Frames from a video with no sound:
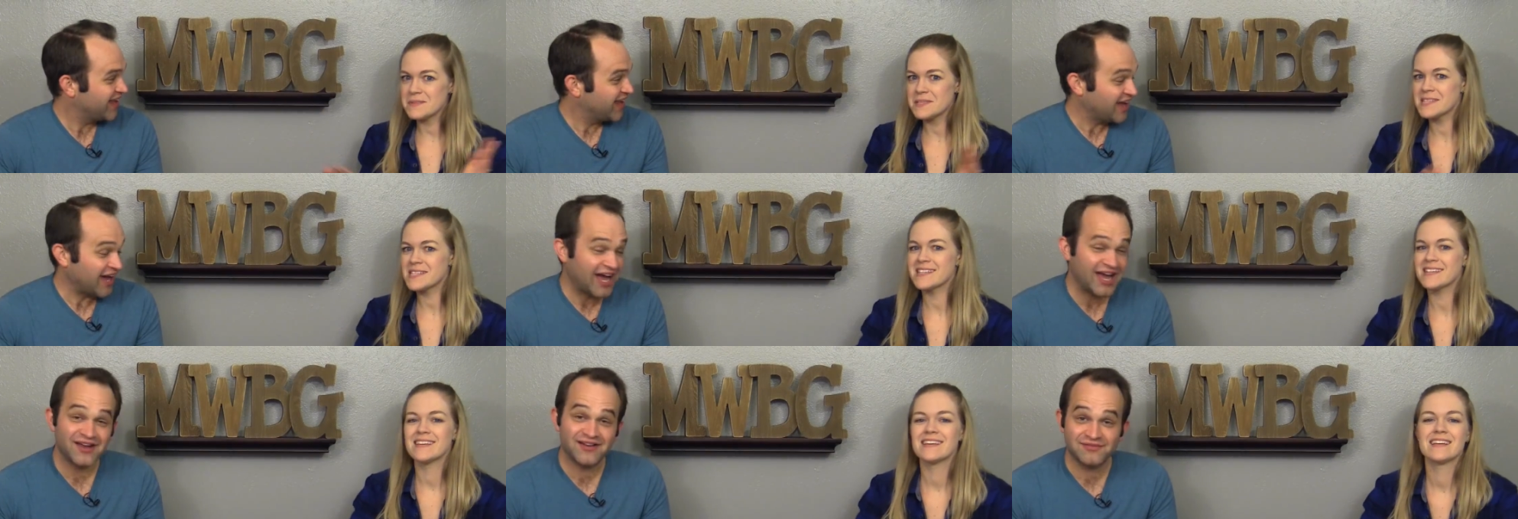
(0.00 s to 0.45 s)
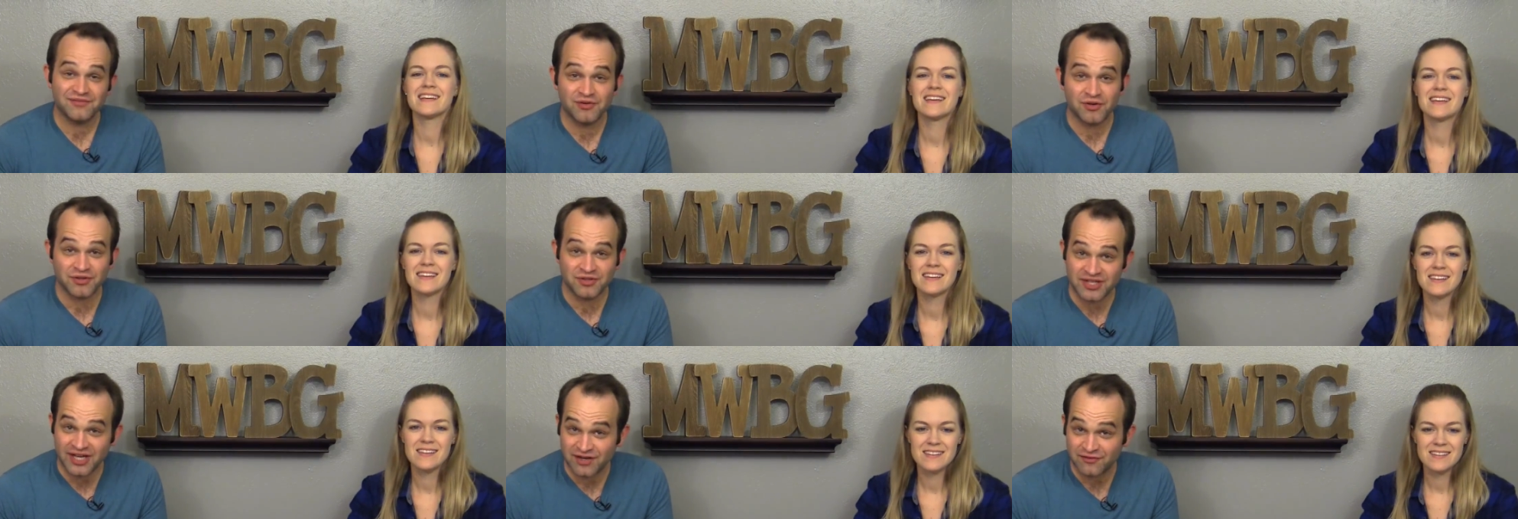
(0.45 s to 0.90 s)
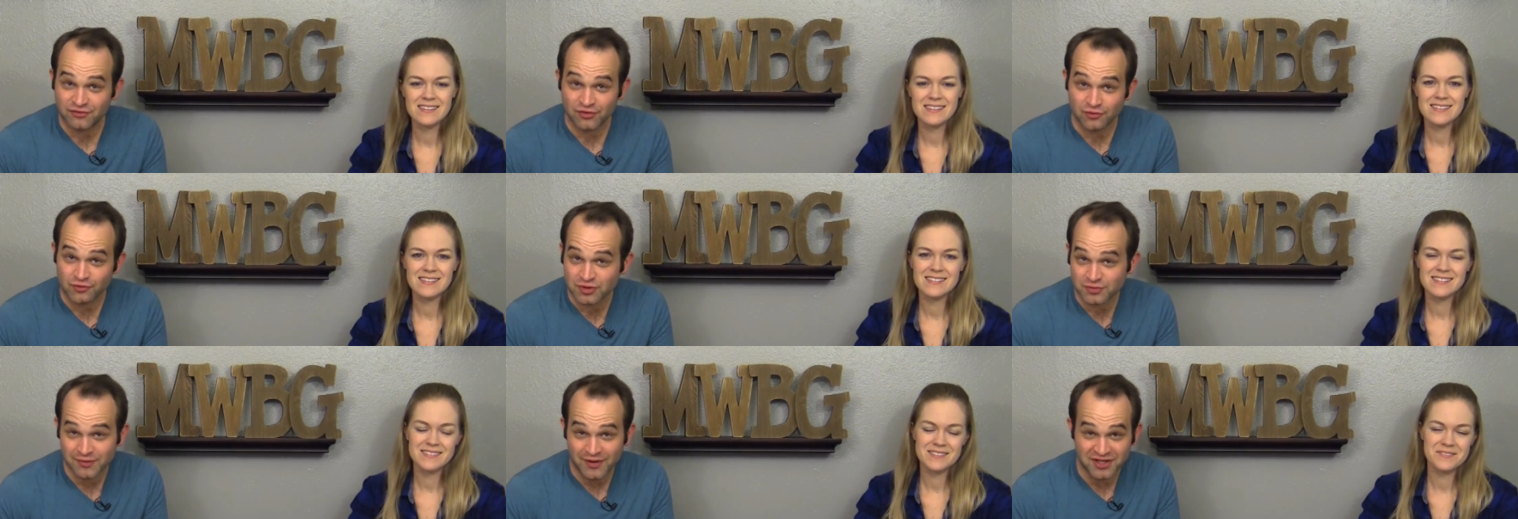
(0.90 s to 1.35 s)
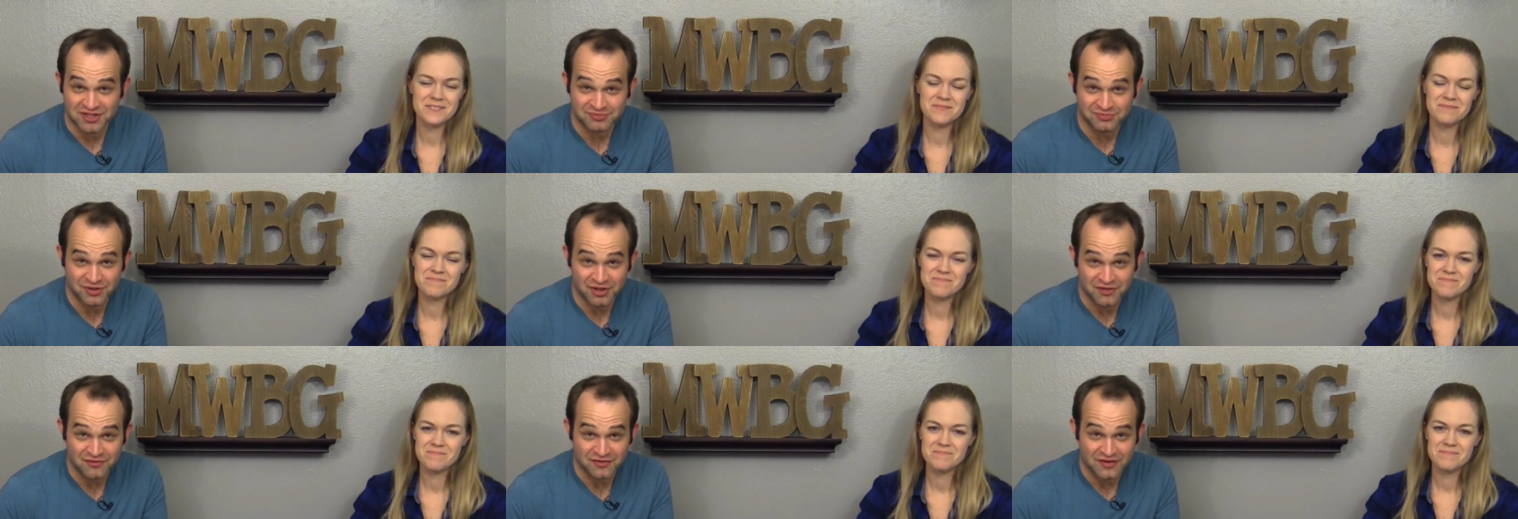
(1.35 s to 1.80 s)
Speaker 1: I take full
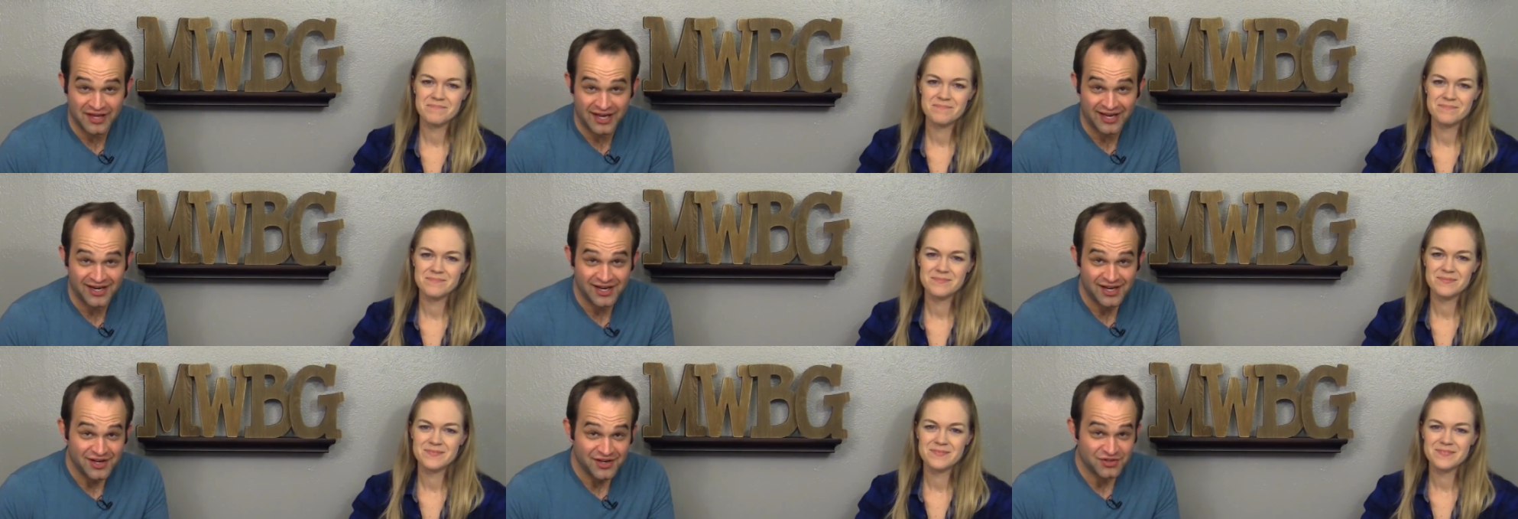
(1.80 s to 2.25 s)
responsibility for that.